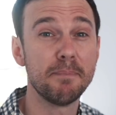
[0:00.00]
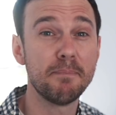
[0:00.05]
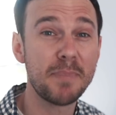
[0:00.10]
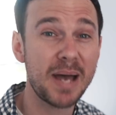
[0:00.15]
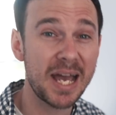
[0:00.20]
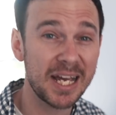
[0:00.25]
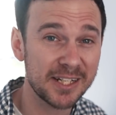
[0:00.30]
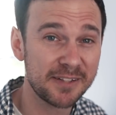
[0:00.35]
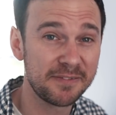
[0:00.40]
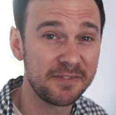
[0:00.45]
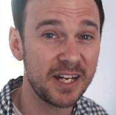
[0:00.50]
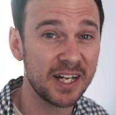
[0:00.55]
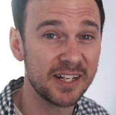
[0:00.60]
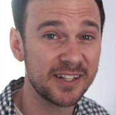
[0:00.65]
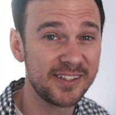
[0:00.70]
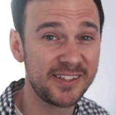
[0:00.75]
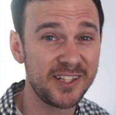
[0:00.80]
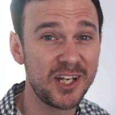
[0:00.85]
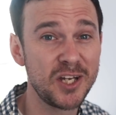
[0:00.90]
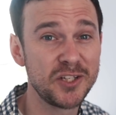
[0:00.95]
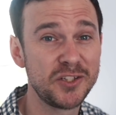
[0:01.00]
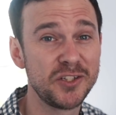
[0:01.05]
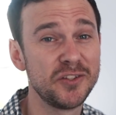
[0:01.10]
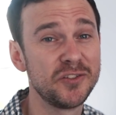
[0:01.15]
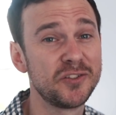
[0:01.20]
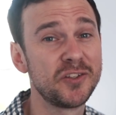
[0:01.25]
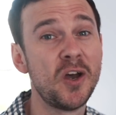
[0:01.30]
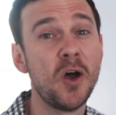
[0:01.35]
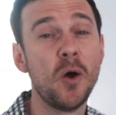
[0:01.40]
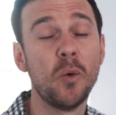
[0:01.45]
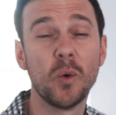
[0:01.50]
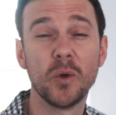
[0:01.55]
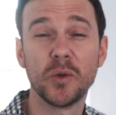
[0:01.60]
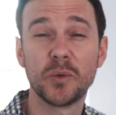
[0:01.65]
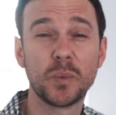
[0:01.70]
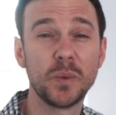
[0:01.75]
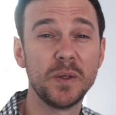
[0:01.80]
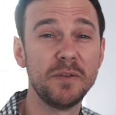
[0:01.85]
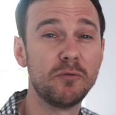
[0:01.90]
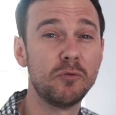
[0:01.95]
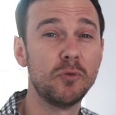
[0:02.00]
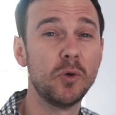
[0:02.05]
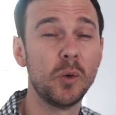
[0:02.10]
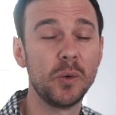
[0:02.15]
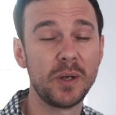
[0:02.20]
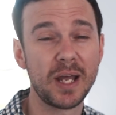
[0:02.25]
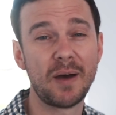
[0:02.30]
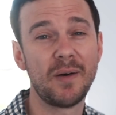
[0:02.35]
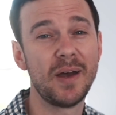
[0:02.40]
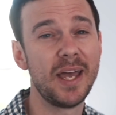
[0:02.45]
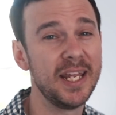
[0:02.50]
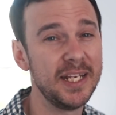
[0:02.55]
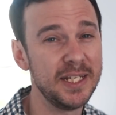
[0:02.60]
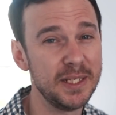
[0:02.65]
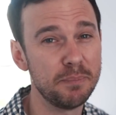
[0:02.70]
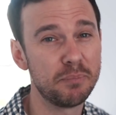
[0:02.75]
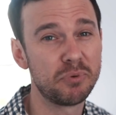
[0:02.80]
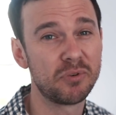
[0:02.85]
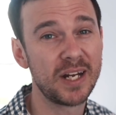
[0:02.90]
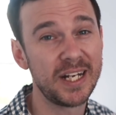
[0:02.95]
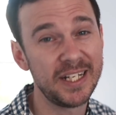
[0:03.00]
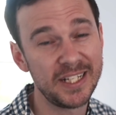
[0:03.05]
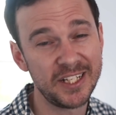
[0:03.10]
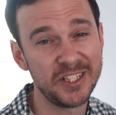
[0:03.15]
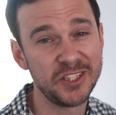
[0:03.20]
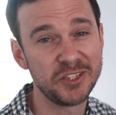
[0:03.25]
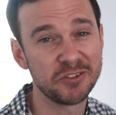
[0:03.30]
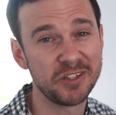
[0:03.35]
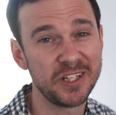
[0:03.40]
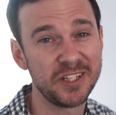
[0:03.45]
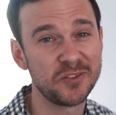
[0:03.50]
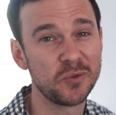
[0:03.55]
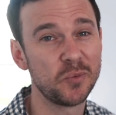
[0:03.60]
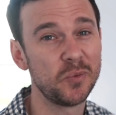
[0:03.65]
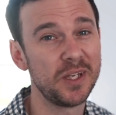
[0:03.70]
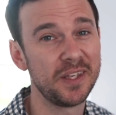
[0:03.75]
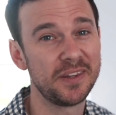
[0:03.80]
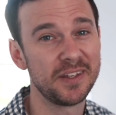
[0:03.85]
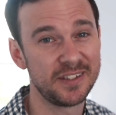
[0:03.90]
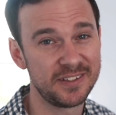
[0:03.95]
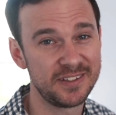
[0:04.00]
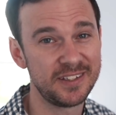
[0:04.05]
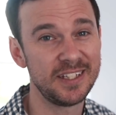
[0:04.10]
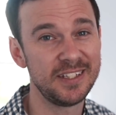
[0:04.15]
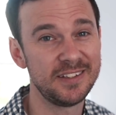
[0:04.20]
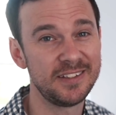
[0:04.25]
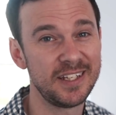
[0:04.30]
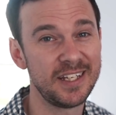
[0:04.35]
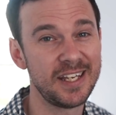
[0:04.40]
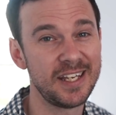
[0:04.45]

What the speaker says: MaxFac surgeons once we've ruled out any brain injuries with a CT